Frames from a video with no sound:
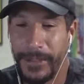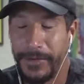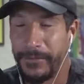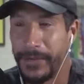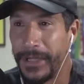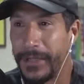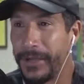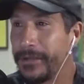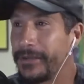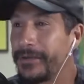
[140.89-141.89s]
good way.
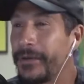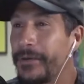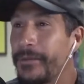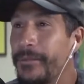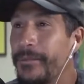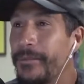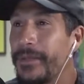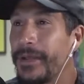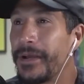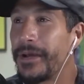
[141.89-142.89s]
So
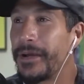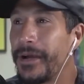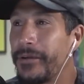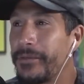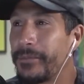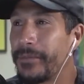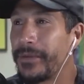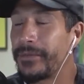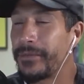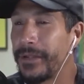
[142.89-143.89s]
I was
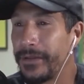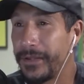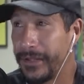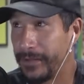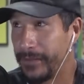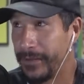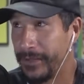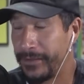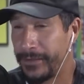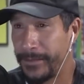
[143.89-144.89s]
impressed with how they dealt with
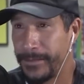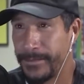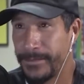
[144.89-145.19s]
it. So